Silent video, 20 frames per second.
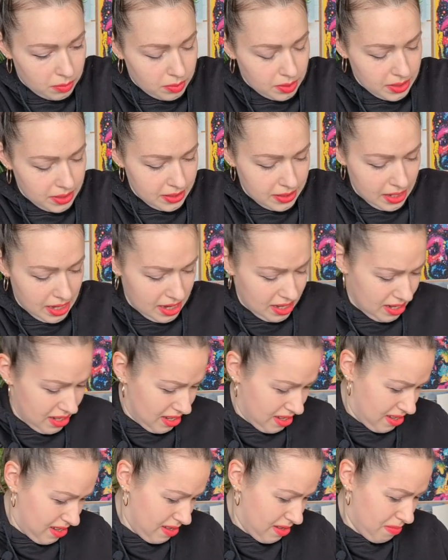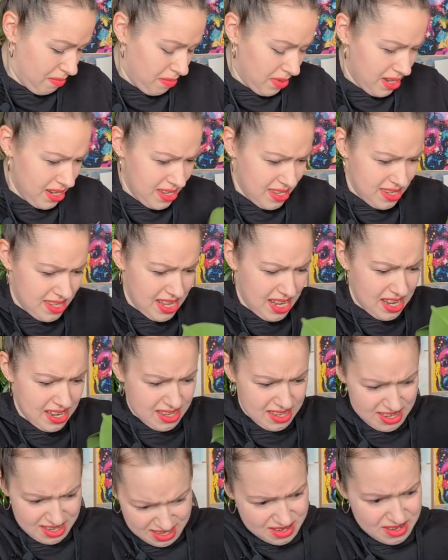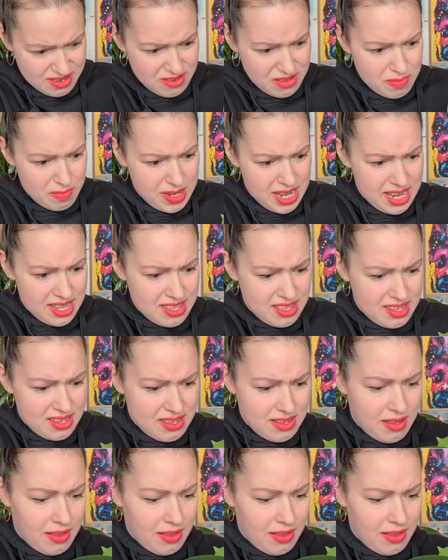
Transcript: Please stay. Please stay. Good plant.